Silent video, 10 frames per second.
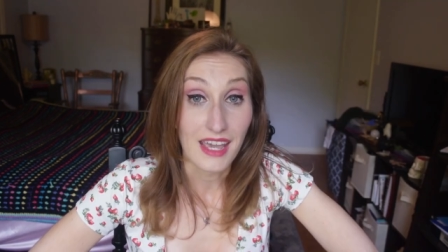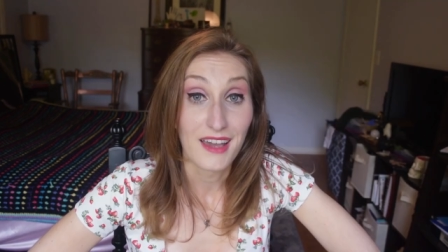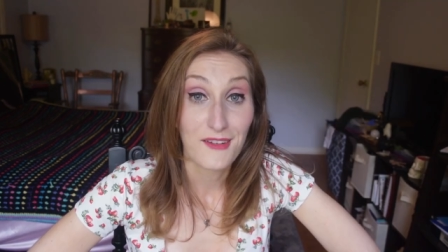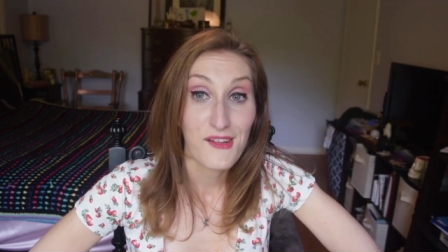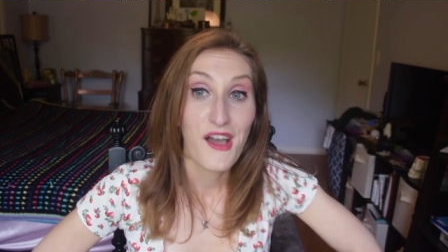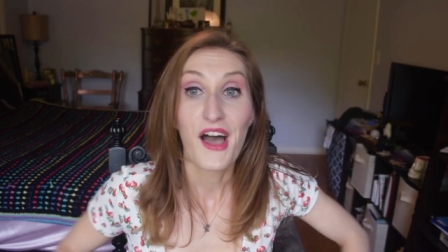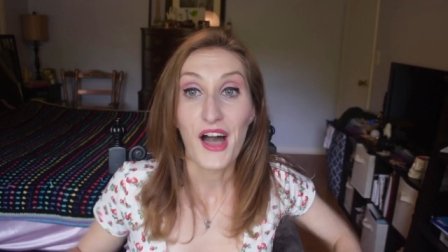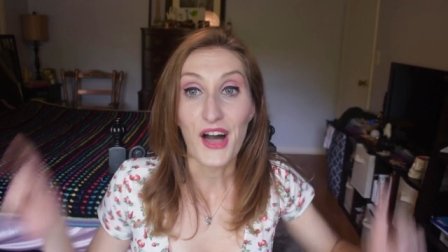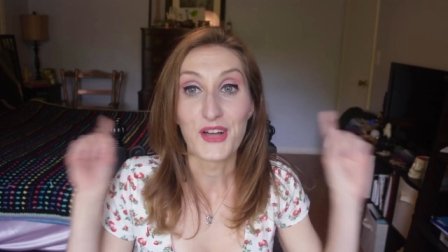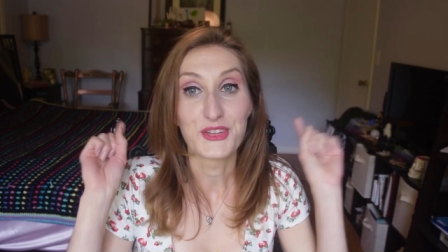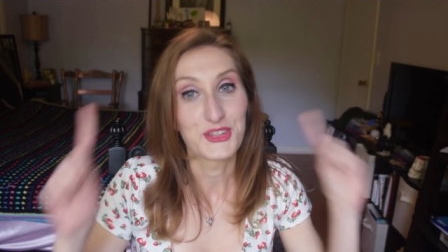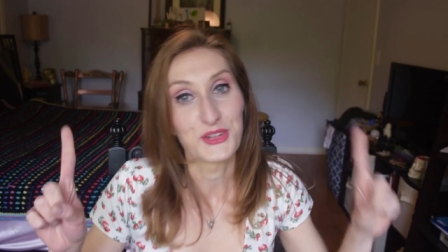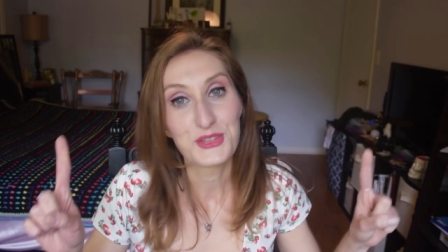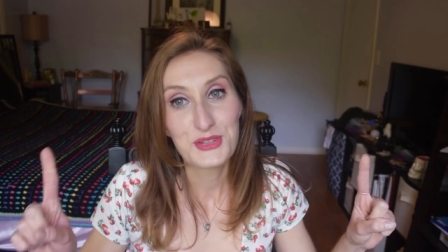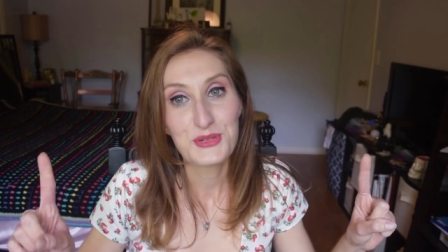Now I'll
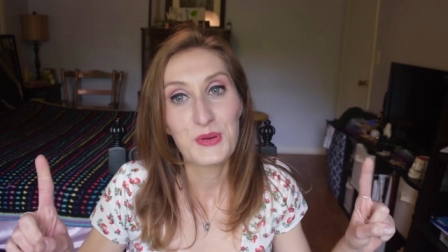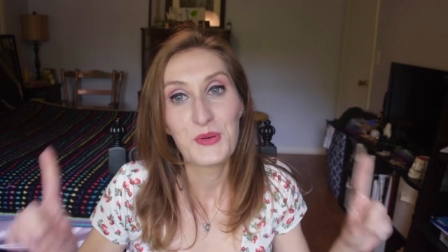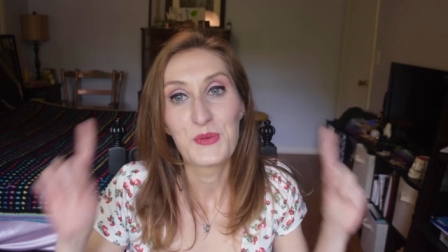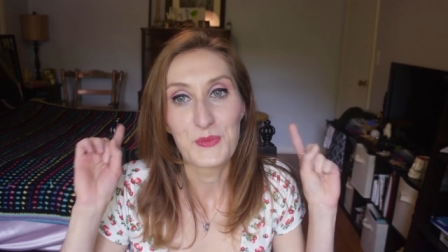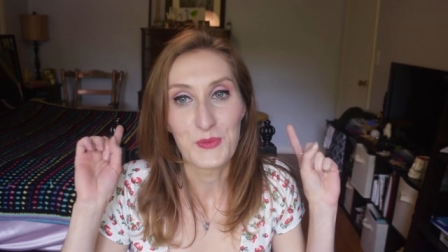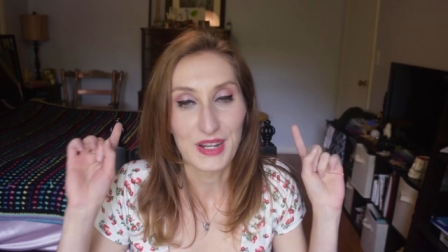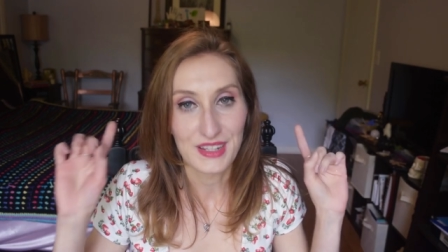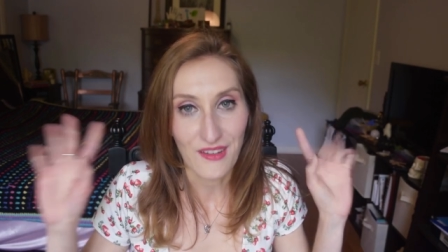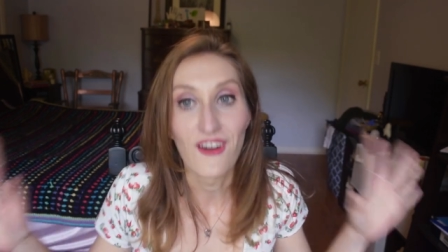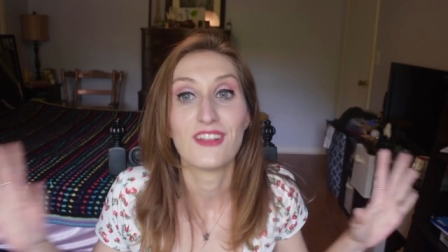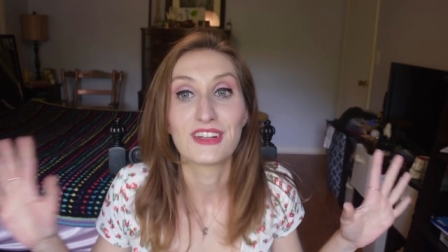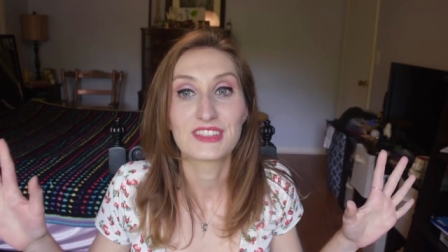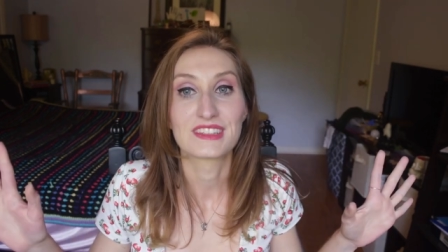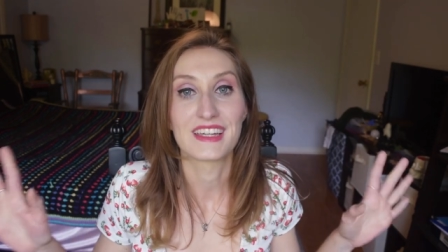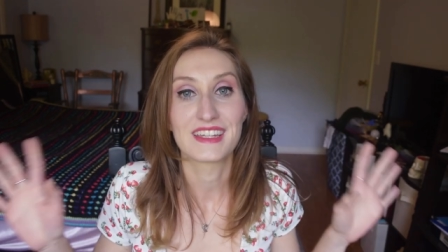show you what it all
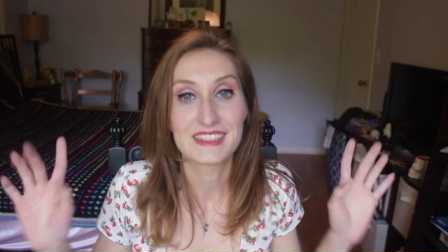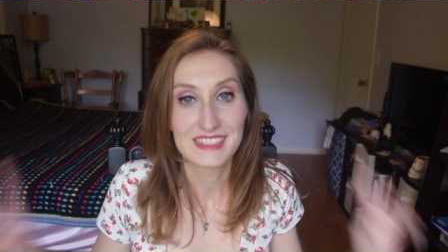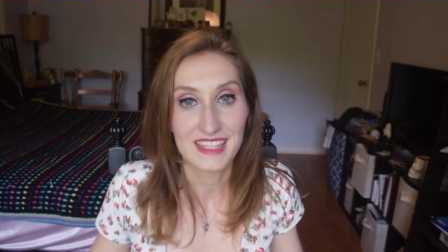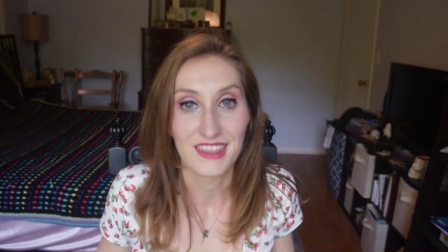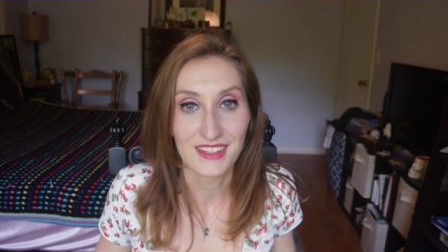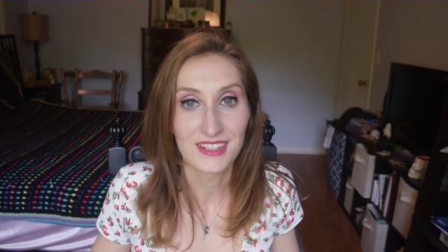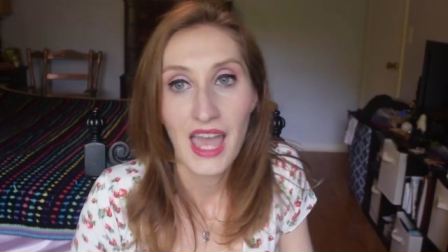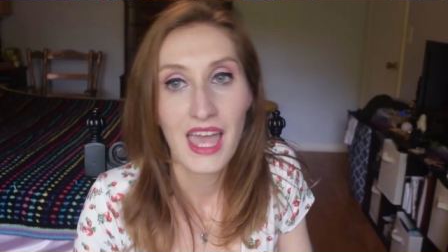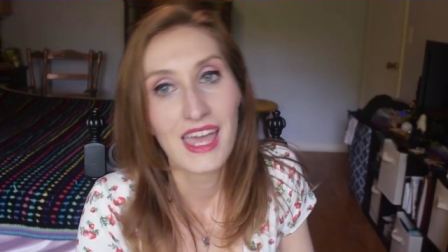looks like together.